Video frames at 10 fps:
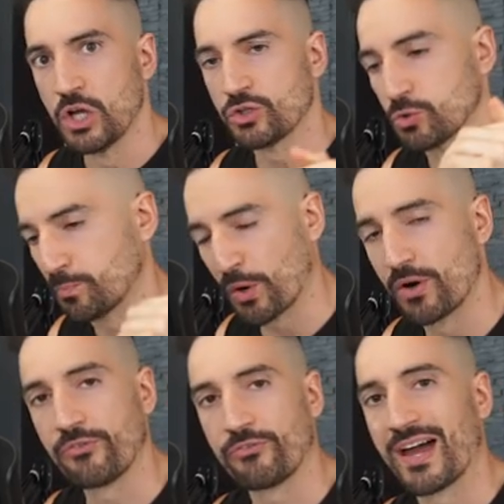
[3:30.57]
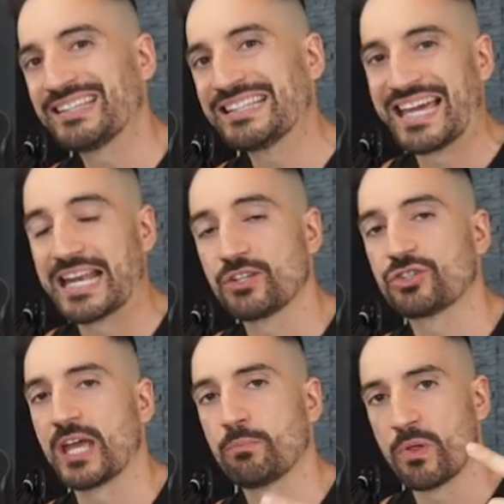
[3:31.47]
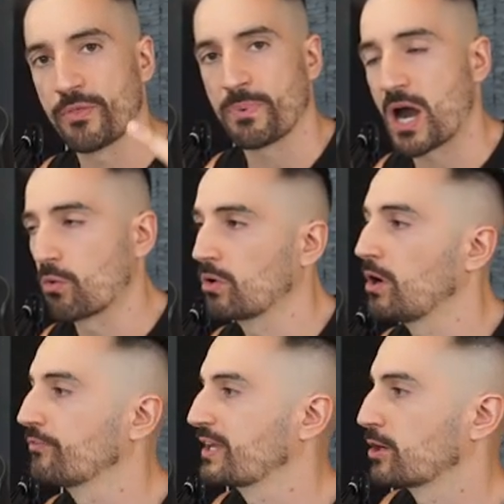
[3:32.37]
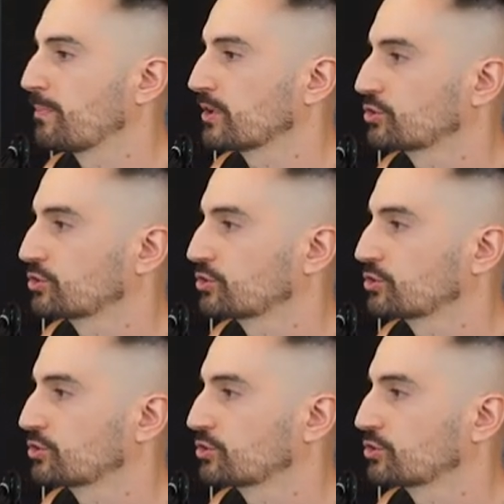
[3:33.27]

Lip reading: to burn fat, get in shape with the power of kettlebell